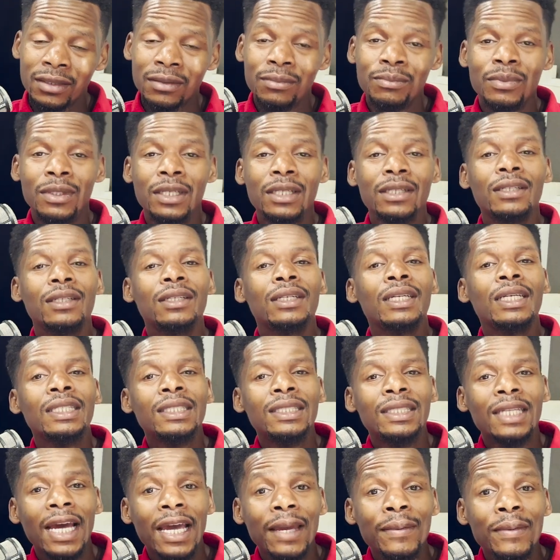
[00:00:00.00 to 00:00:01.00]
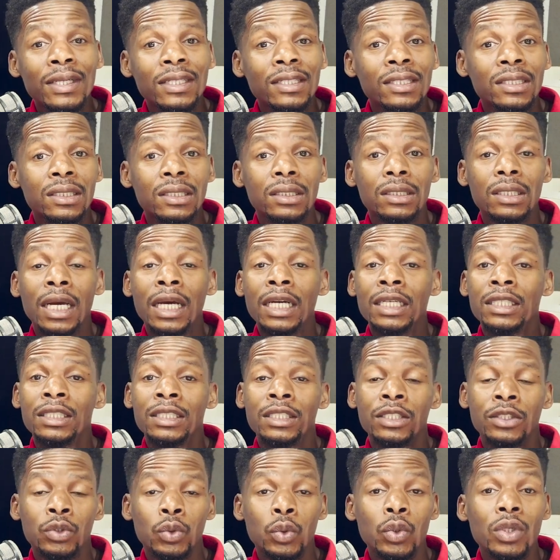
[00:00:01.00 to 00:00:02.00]
then the next time it's
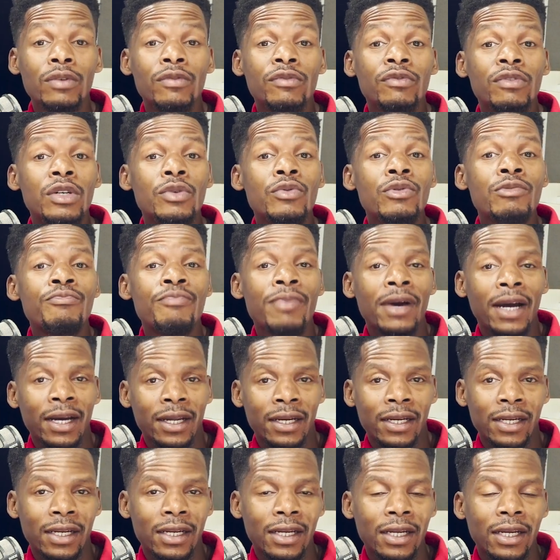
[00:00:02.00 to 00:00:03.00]
actually doing very bad.